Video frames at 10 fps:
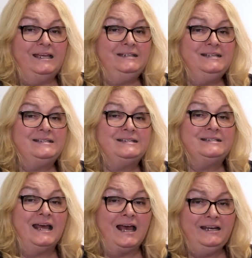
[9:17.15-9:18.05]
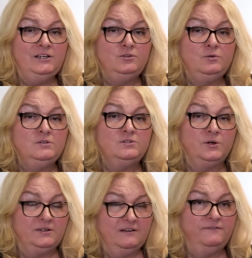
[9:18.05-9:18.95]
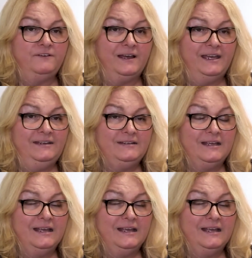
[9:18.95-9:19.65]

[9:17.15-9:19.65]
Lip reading: It is DALI 2 certified